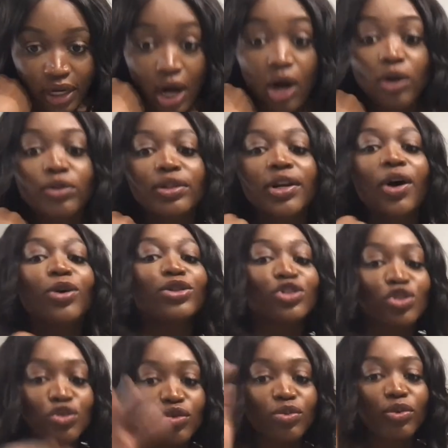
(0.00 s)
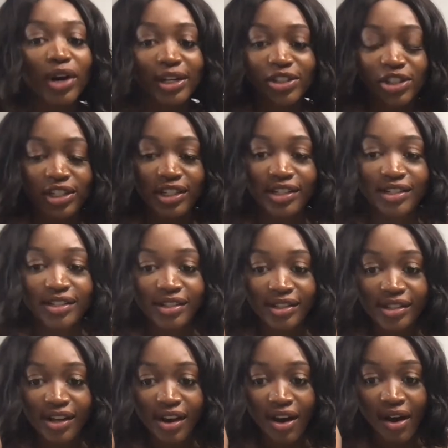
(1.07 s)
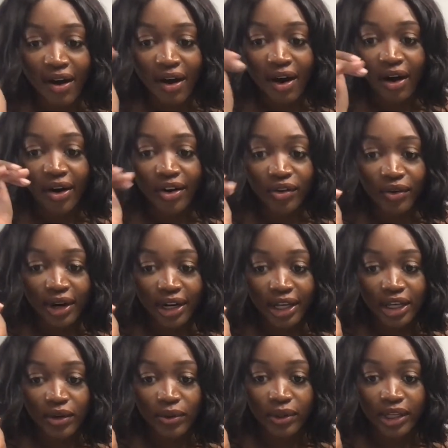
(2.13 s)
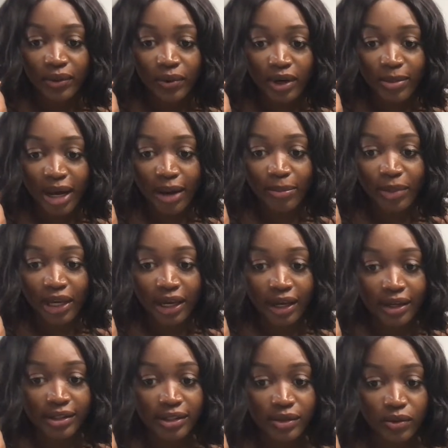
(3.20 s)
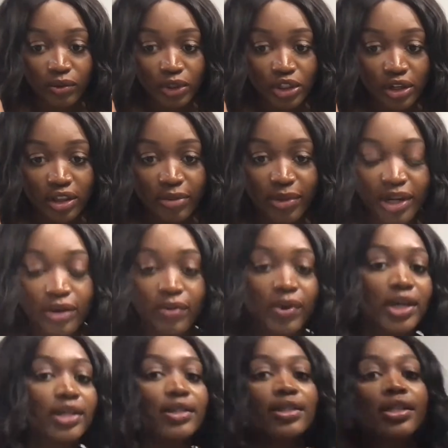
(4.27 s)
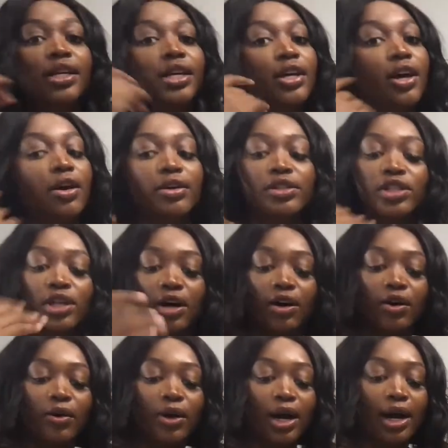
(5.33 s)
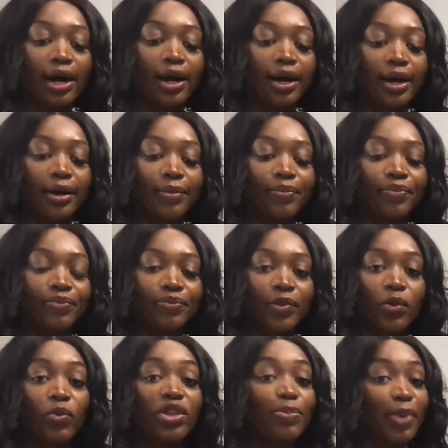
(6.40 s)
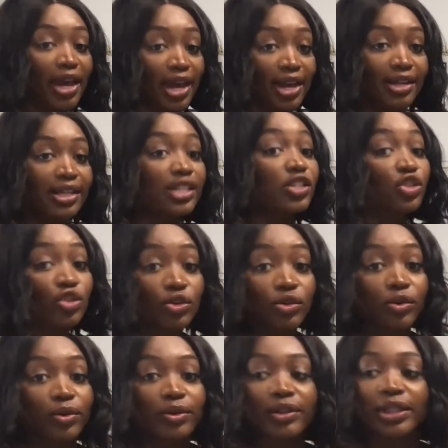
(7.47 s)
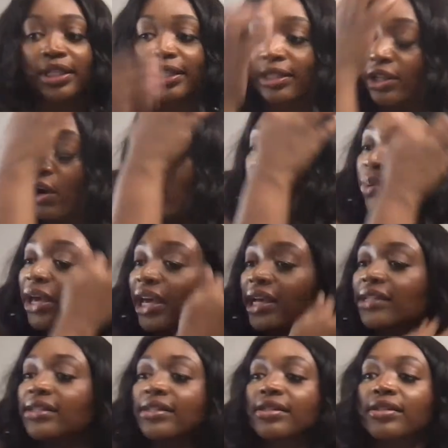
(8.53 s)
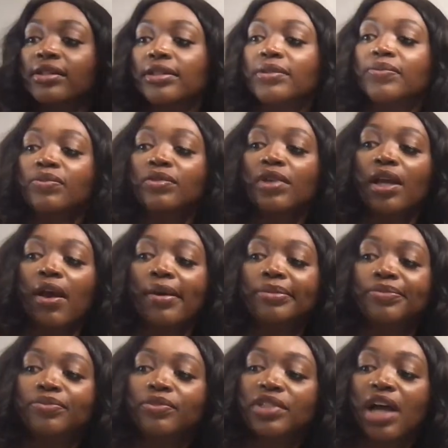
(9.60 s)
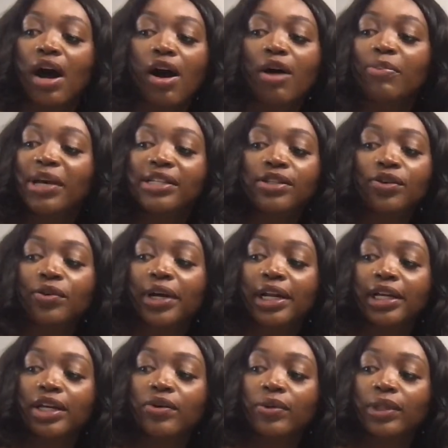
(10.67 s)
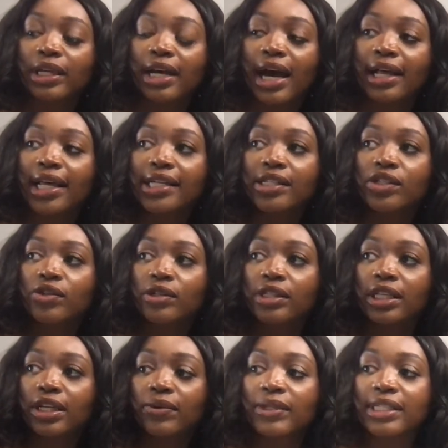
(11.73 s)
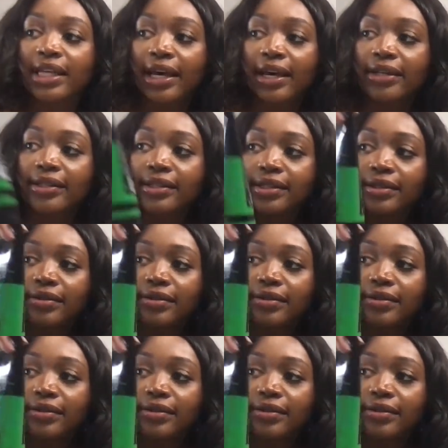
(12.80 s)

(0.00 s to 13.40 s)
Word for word: oh no, two brushes are created equally. What about paints? Which are the better ones? So um, with paint, it's true. No paints, not all paints are created equally. I like to use Liquitex.